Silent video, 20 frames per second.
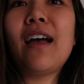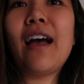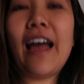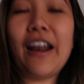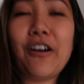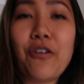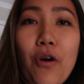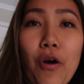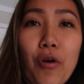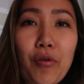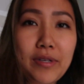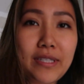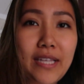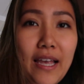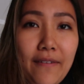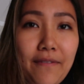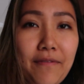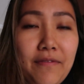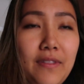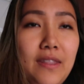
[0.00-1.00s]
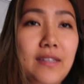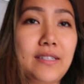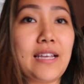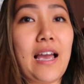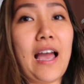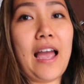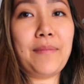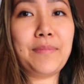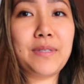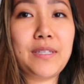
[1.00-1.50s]
I don't always have the
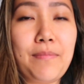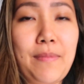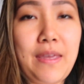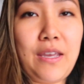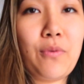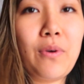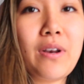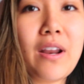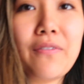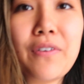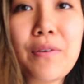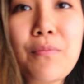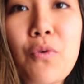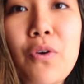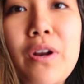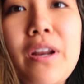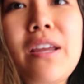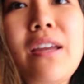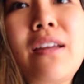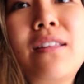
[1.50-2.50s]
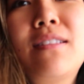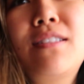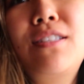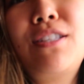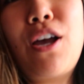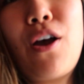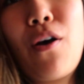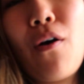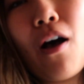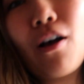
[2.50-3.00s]
time to make one every morning, and
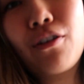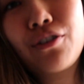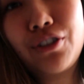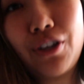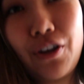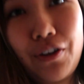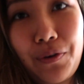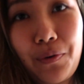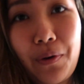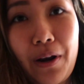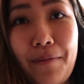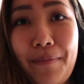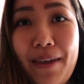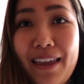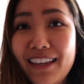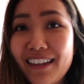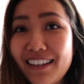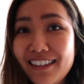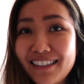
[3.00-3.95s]
so I'll show you what I make